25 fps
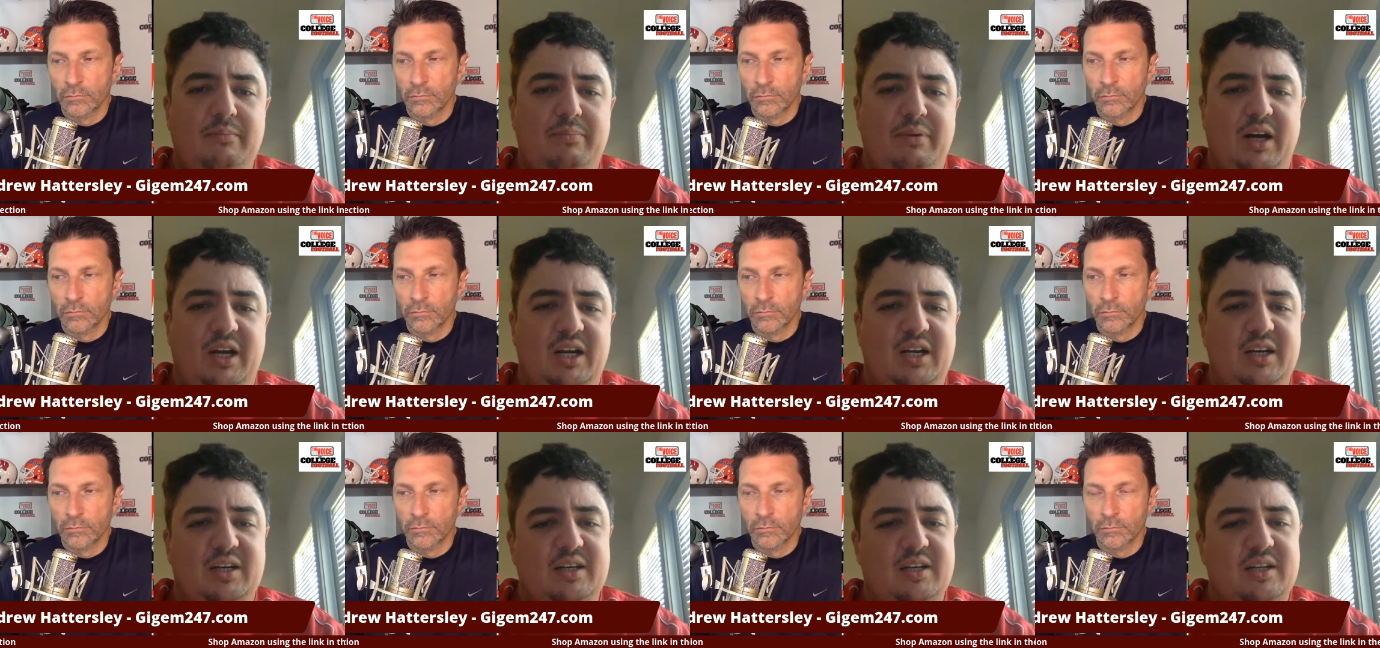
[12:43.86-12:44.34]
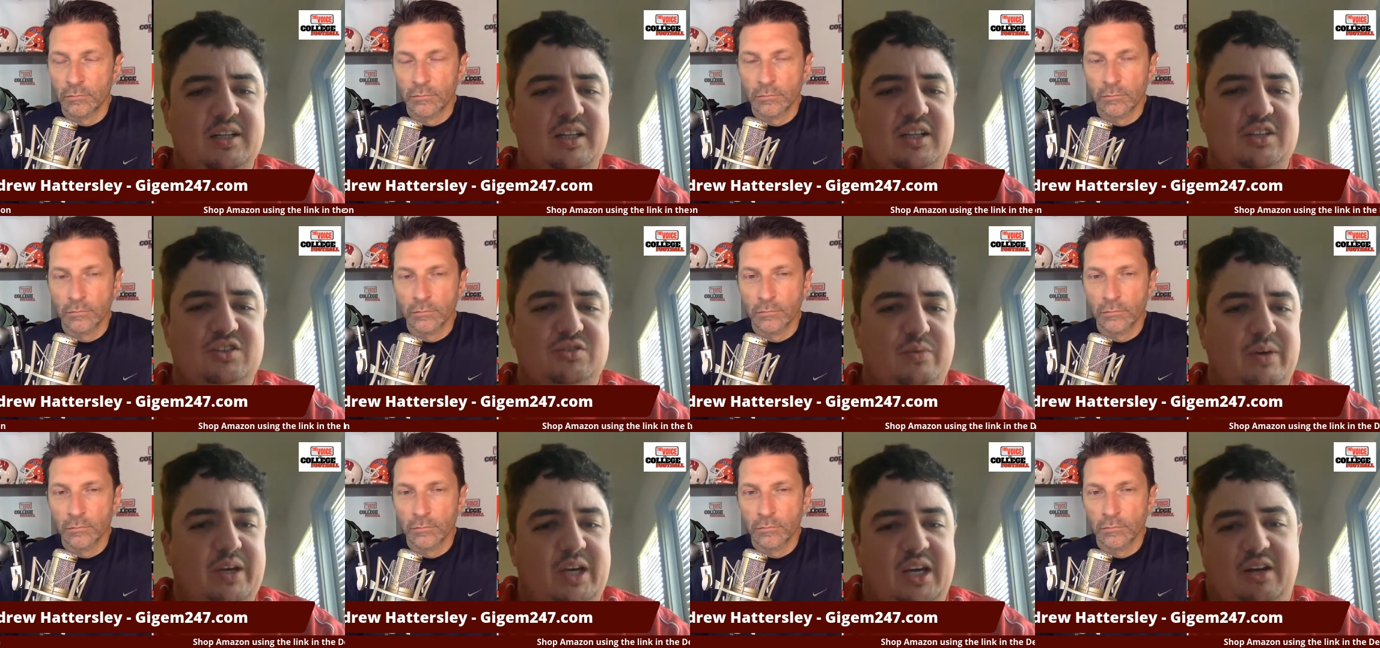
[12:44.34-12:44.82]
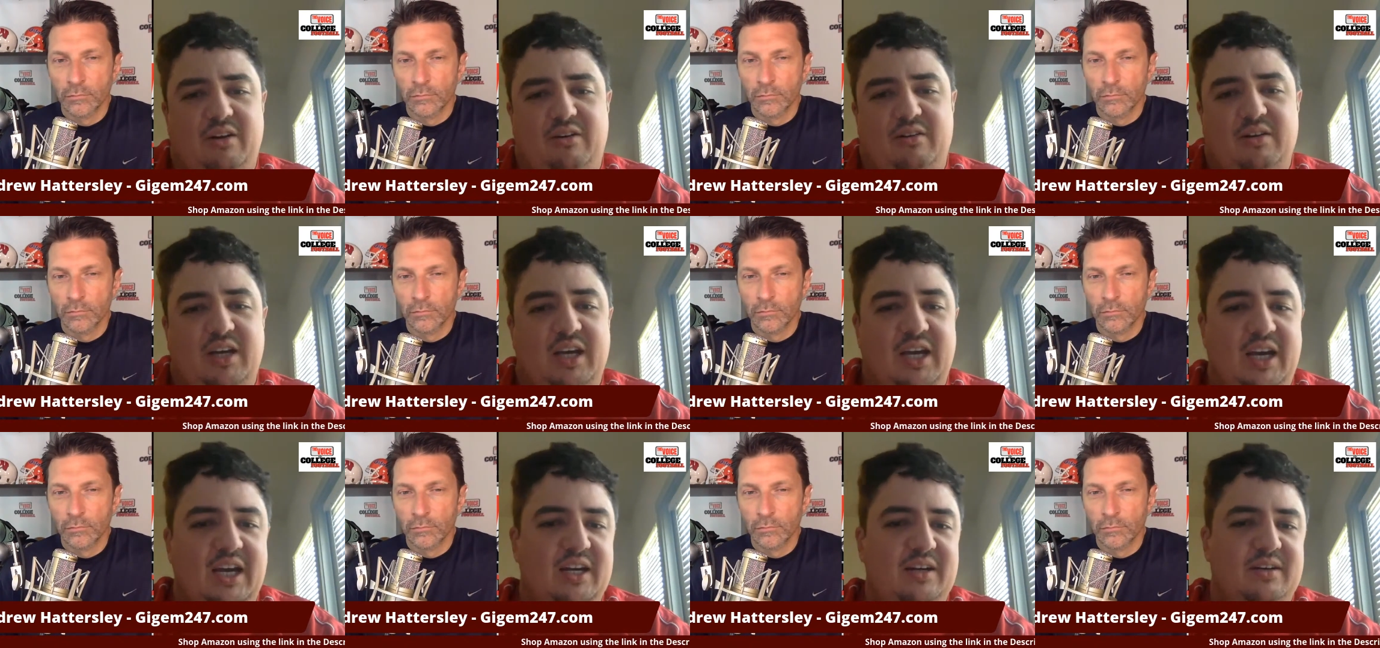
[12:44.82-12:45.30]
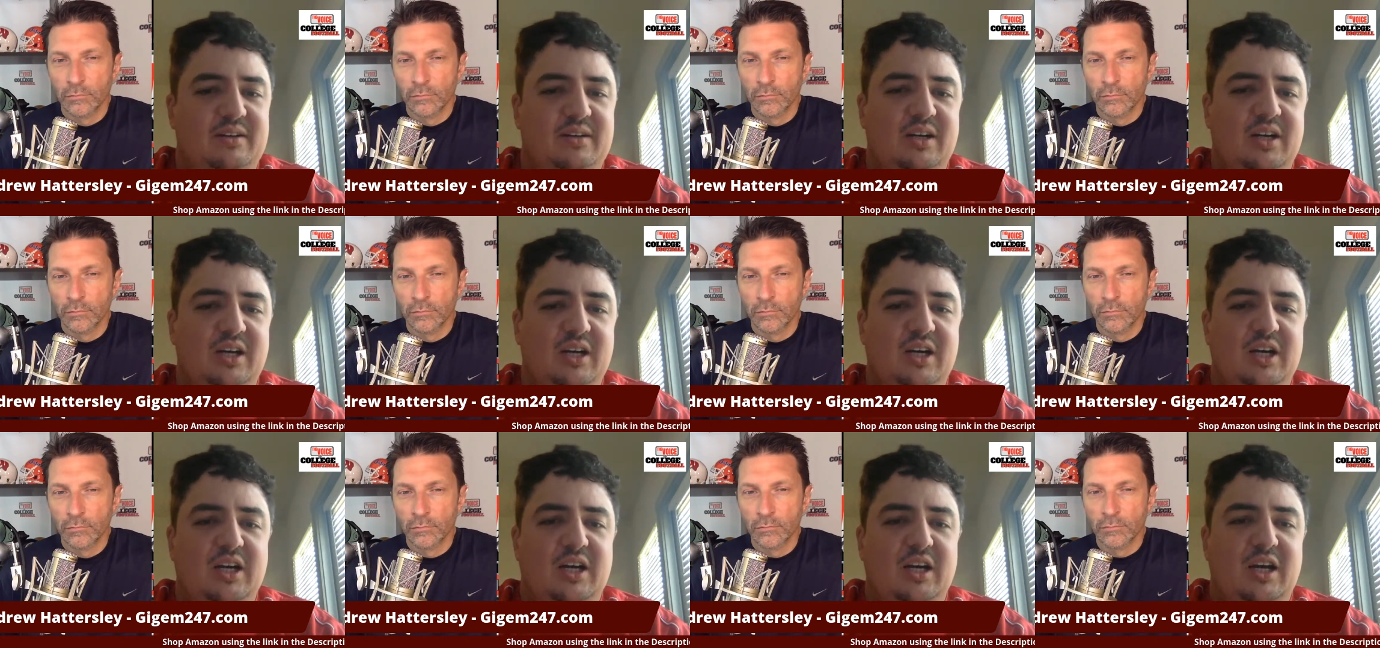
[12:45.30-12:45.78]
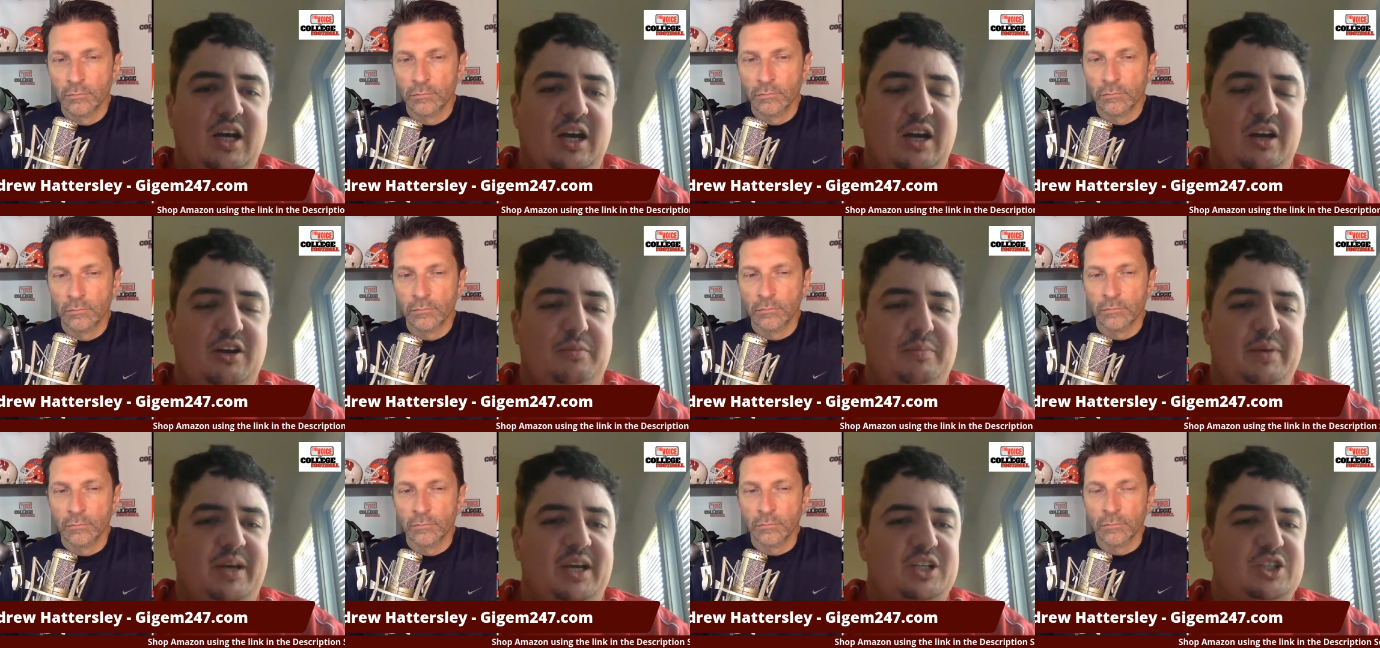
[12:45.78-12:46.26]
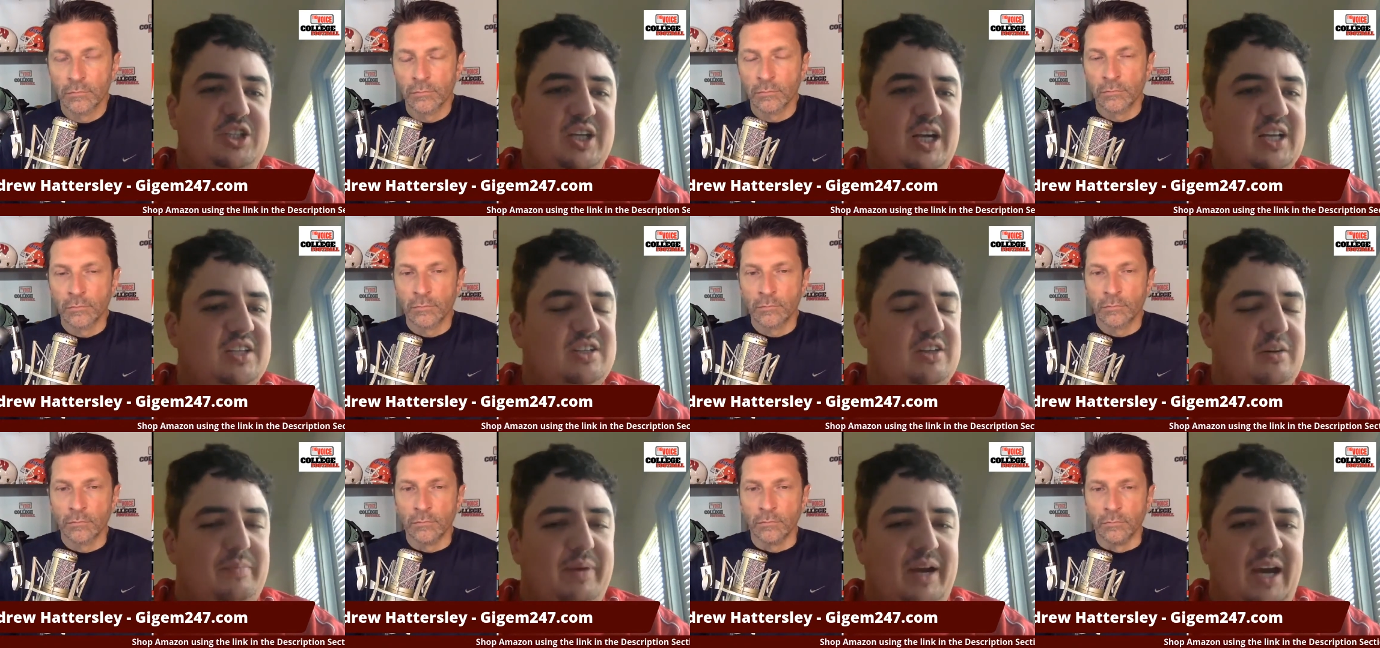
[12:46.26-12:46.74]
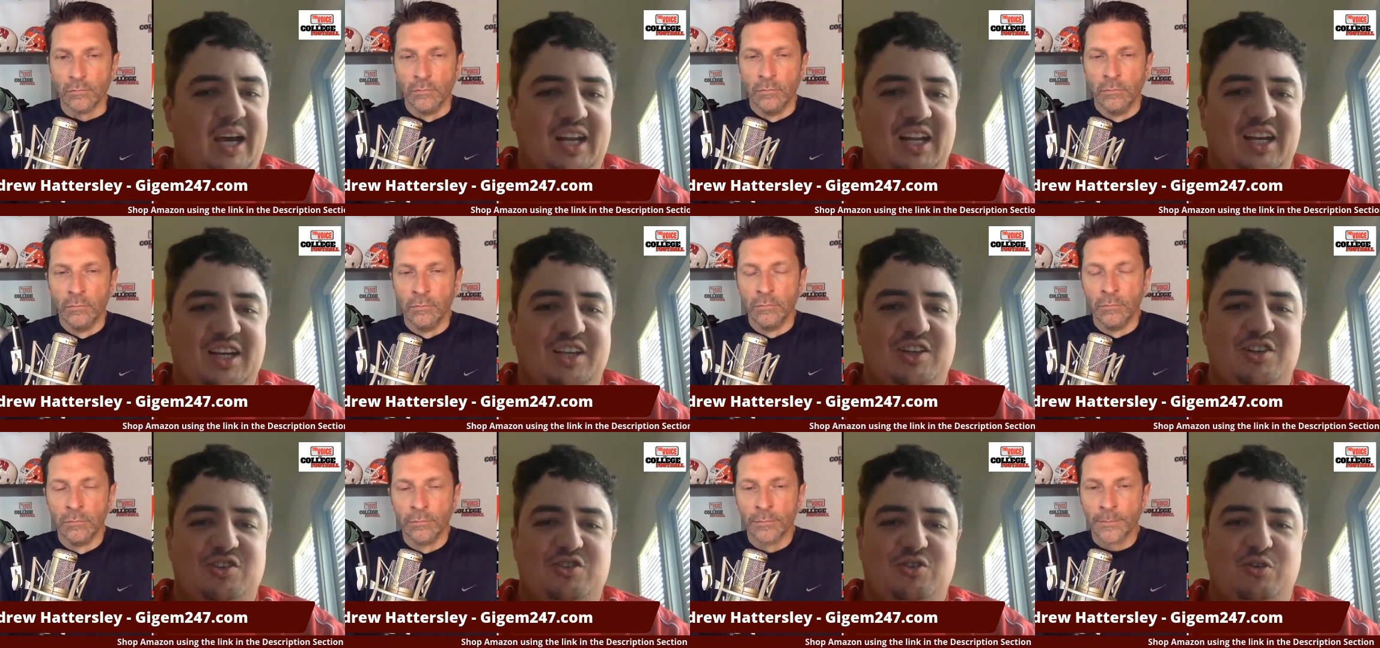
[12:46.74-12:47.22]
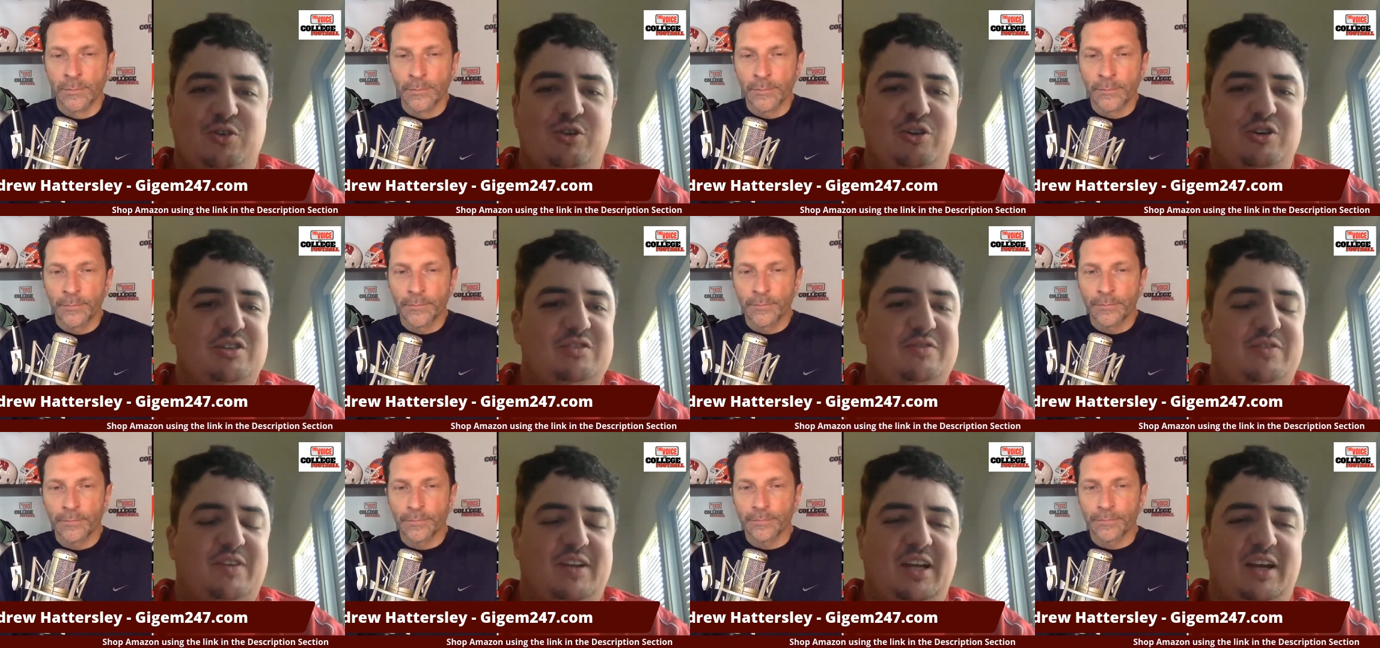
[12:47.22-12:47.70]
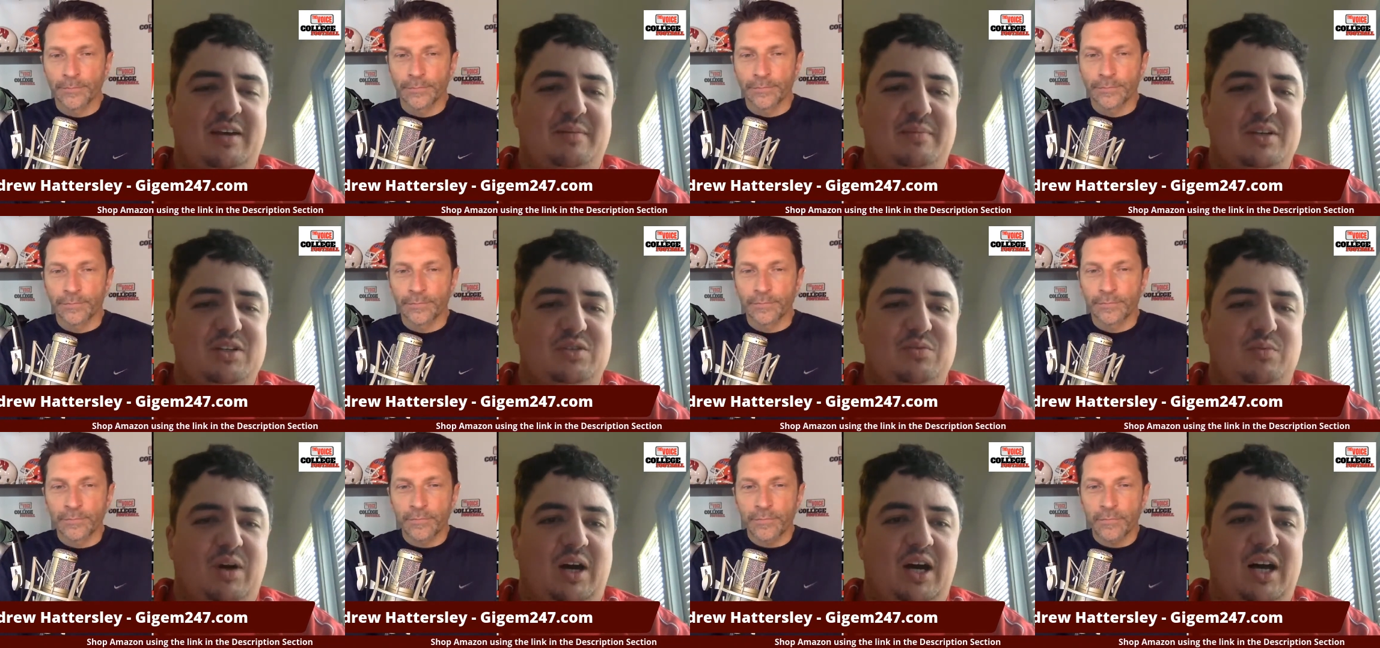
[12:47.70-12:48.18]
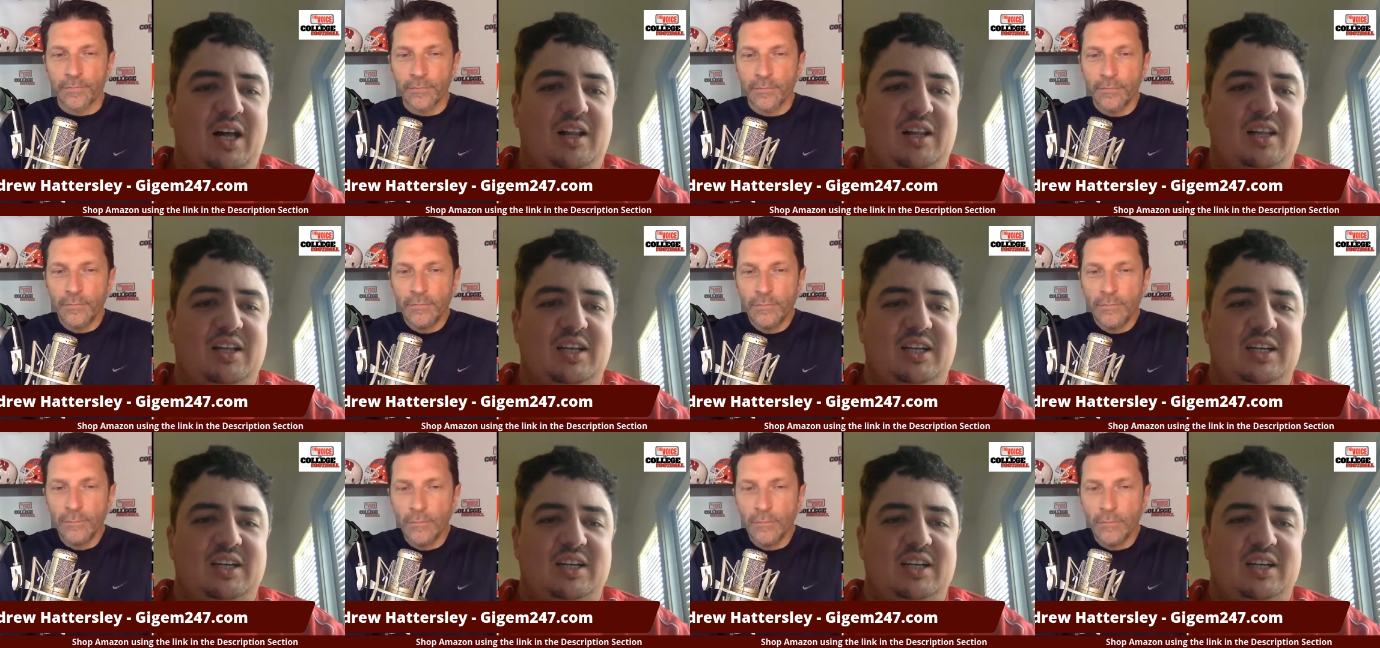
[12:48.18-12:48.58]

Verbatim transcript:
Speaker 1: But this weekend, again, it'll be a chance of battling the Sooners for him as well,